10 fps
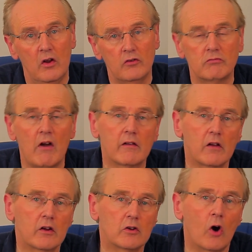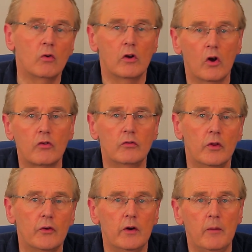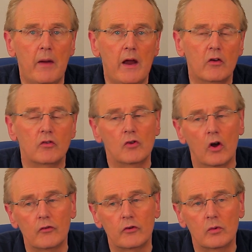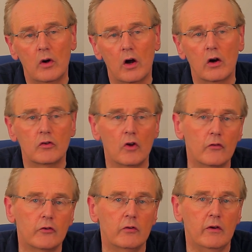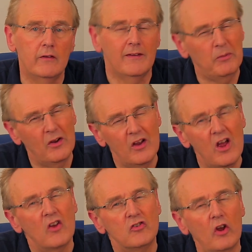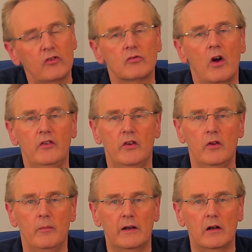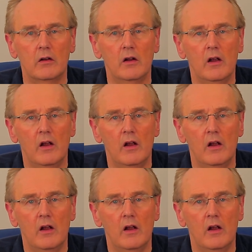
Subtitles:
So rather like Goldilocks and the 3 Bears, not too hard, not too easy, but just right in the middle.